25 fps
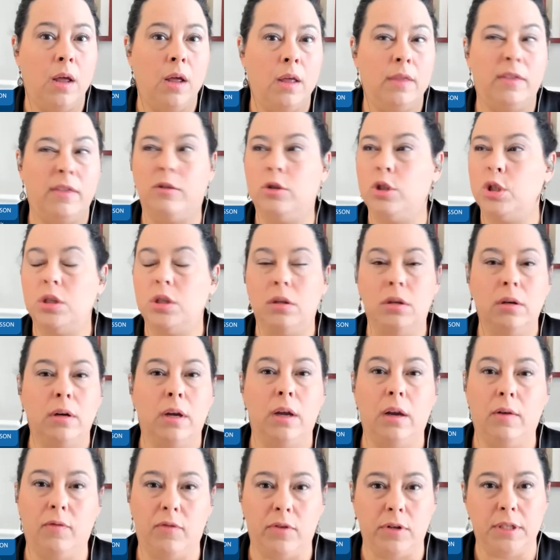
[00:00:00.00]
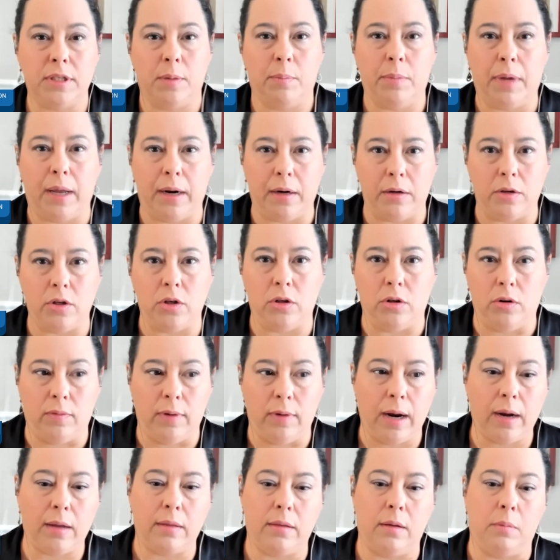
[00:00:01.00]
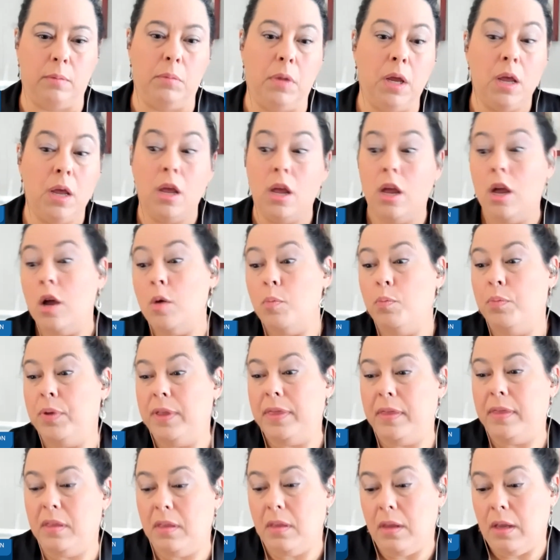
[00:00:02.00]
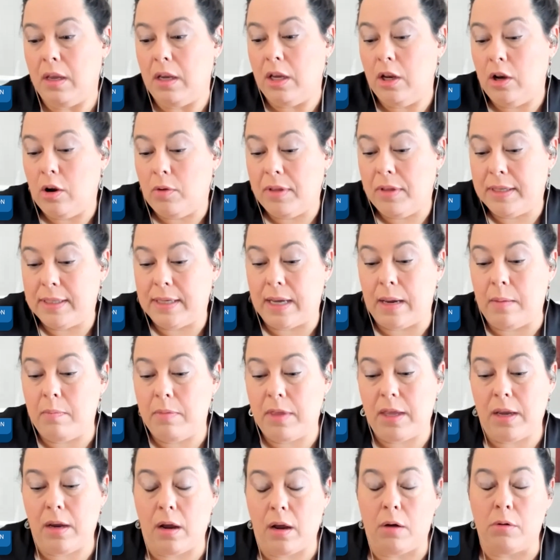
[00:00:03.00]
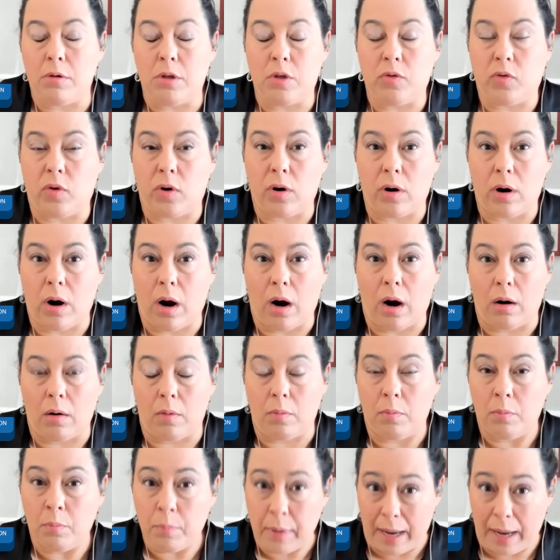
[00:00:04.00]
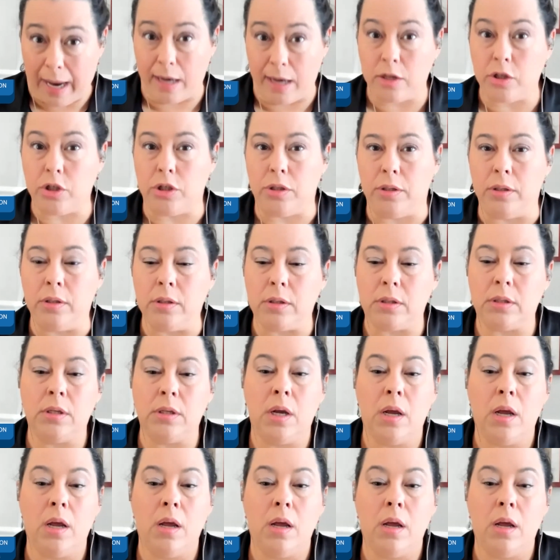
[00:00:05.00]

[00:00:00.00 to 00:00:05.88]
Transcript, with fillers: They're just looking for somebody to direct them. Mm-hmm. But, you know, the same thing goes for our patients.